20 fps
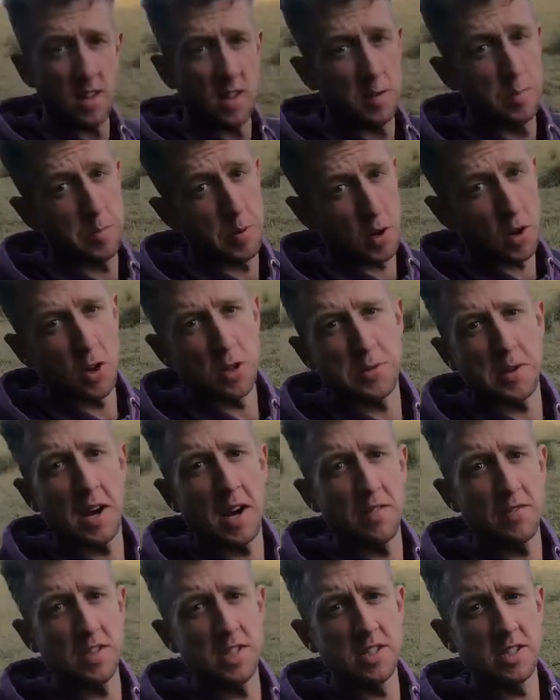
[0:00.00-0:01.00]
Because we
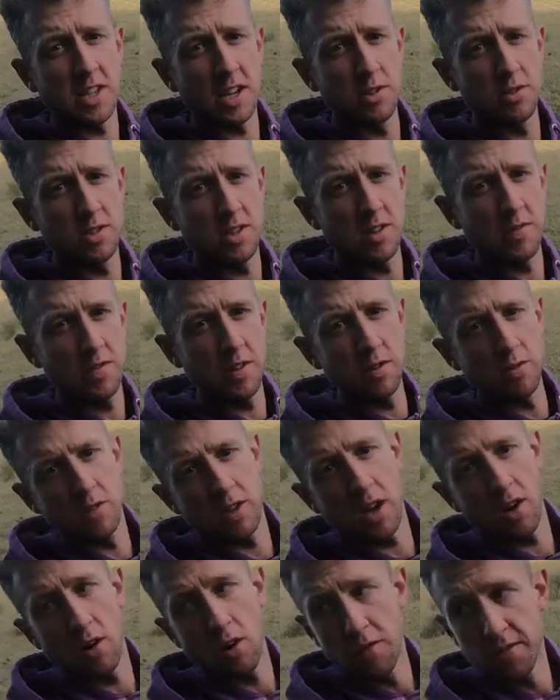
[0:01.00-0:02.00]
have these cows in the field,
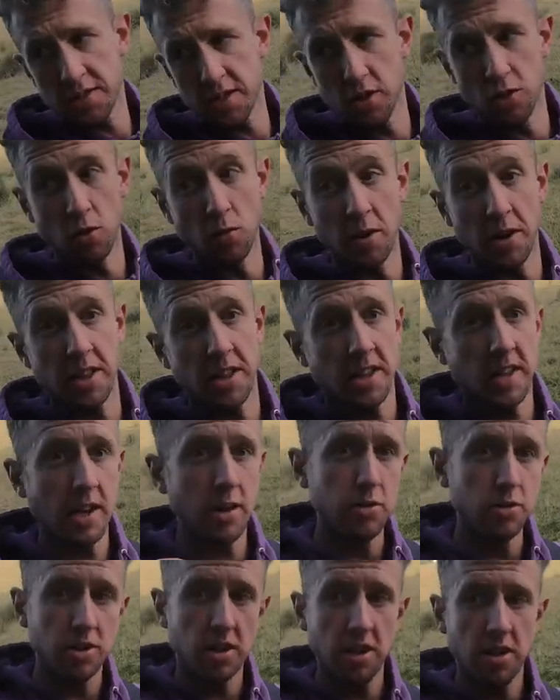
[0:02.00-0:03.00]
I obviously don't want the
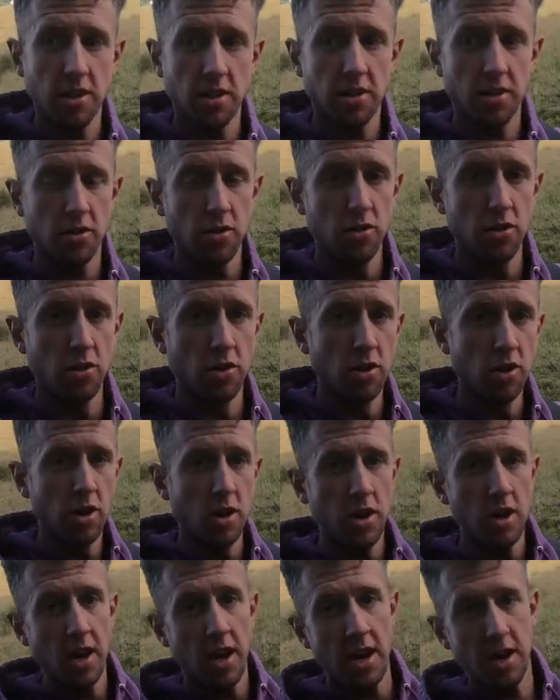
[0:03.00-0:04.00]
cows getting through
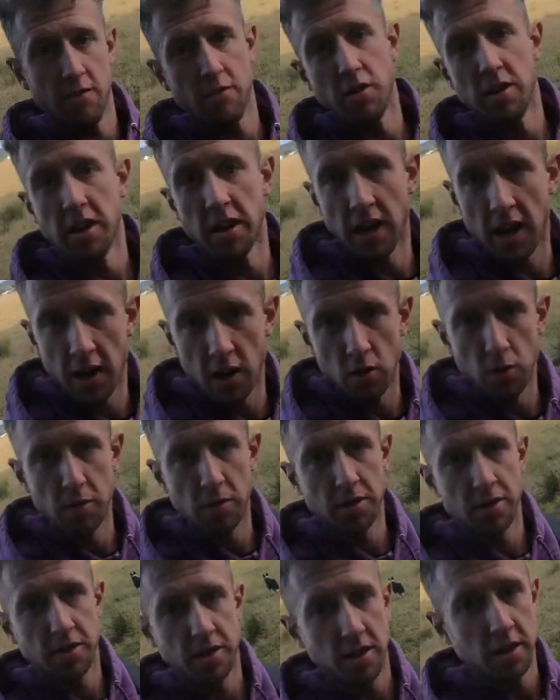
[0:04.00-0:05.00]
and running out
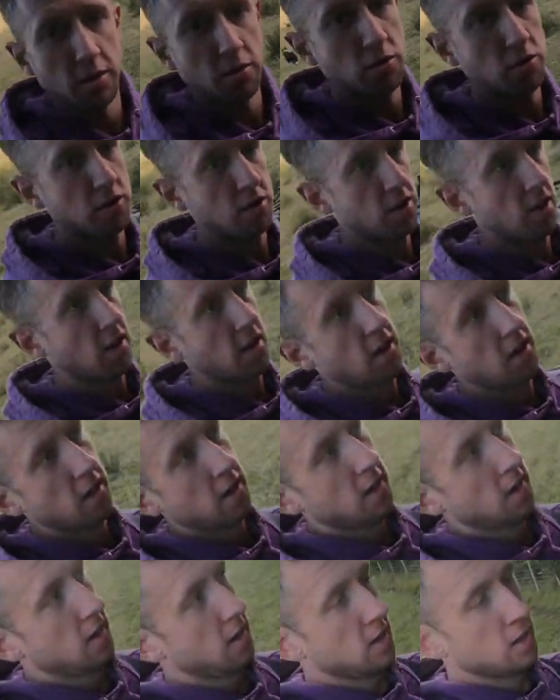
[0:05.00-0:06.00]
with the ewes.
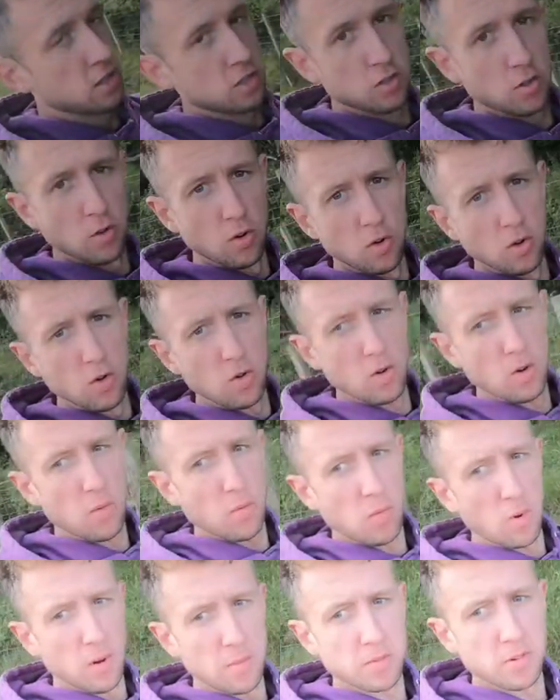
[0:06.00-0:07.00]
So
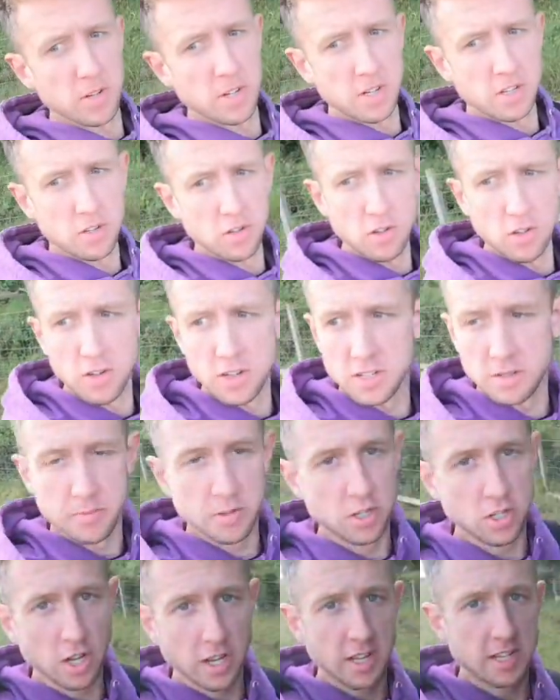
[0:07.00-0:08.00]
what I'm going to do is I'm
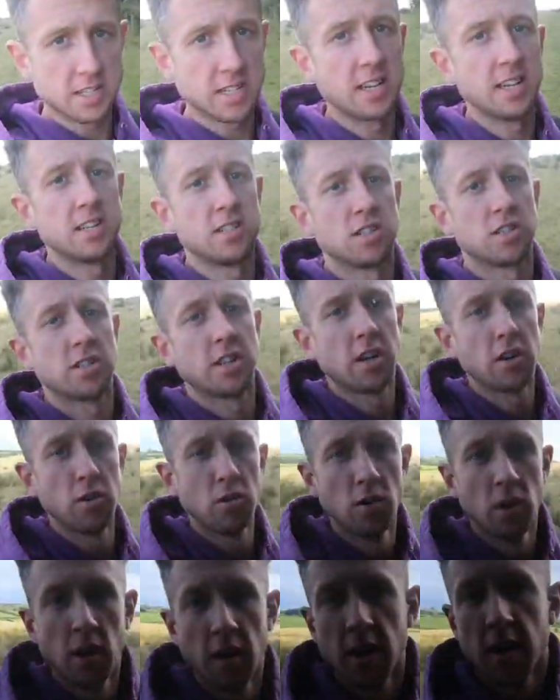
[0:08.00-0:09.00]
going to shut this gate just now,
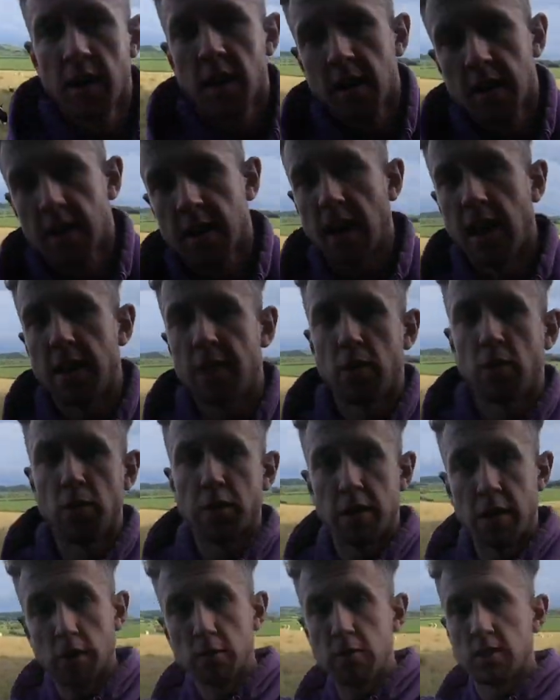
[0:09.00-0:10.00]
gather all
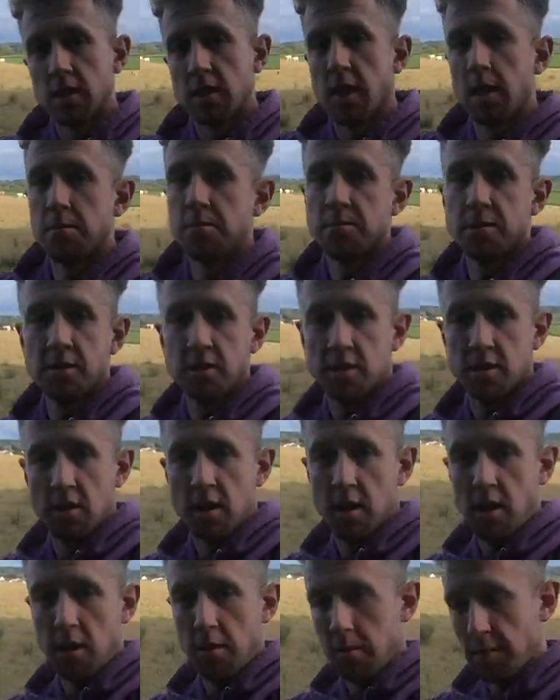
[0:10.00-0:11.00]
the ewes and lambs
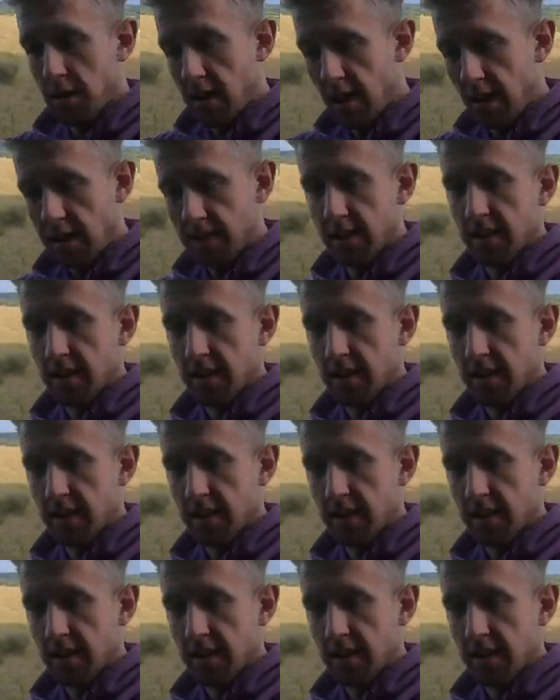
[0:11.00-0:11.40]
up into